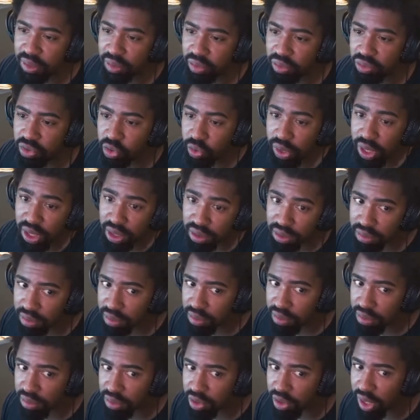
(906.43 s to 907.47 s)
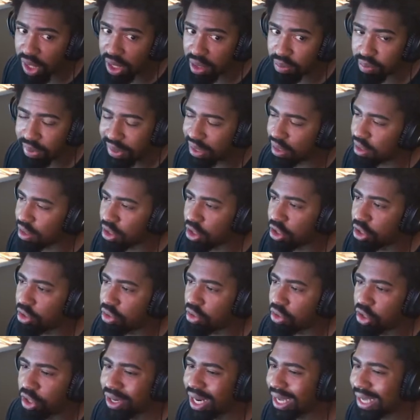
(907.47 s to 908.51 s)
Sweet, great, but
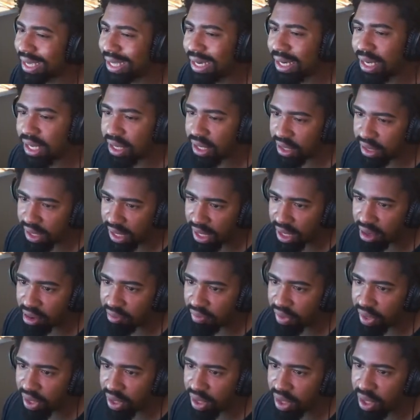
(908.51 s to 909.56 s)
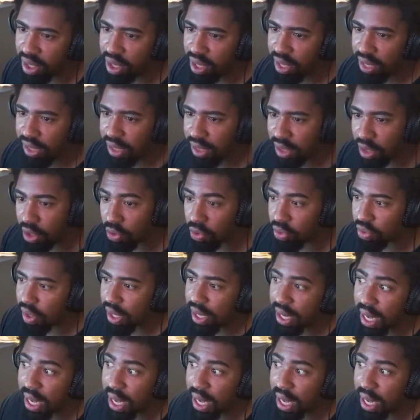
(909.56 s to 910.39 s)
you're not getting anything out of it. great.